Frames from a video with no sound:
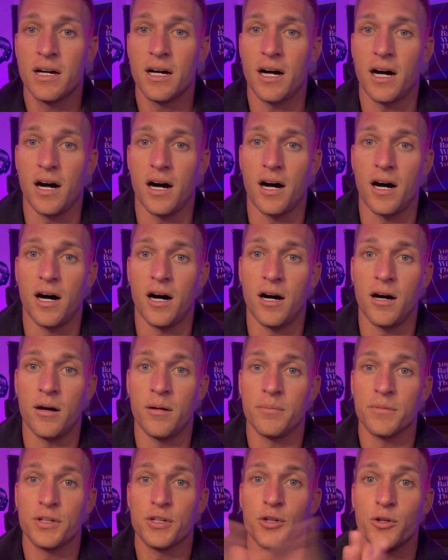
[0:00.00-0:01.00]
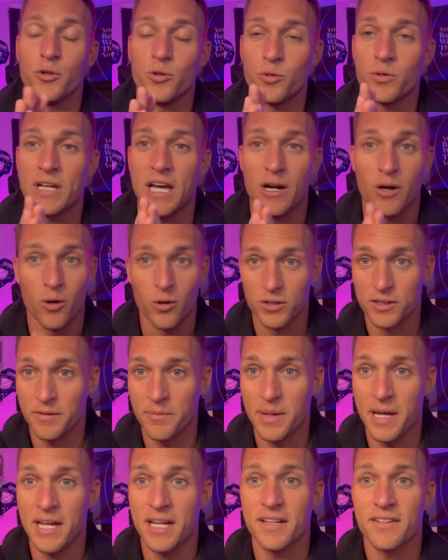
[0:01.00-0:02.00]
You get a hold of
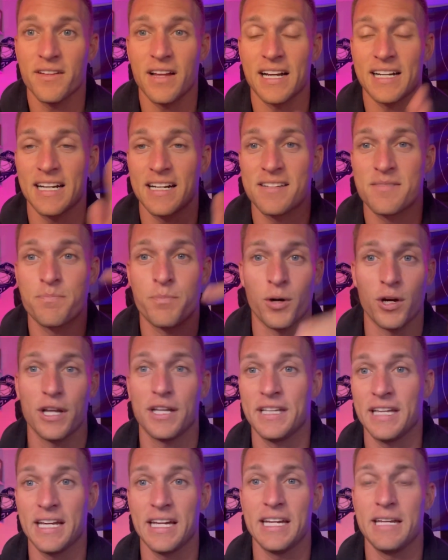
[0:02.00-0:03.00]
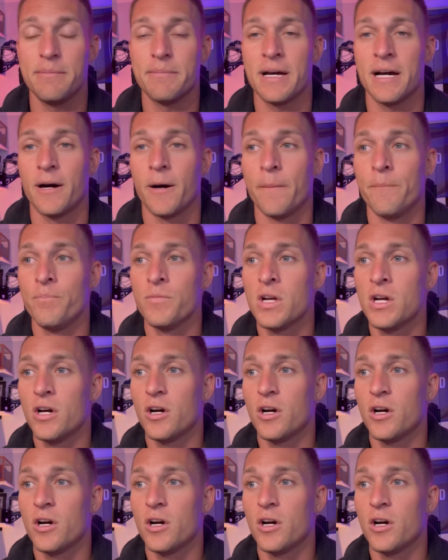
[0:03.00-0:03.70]
me, like I put in the email.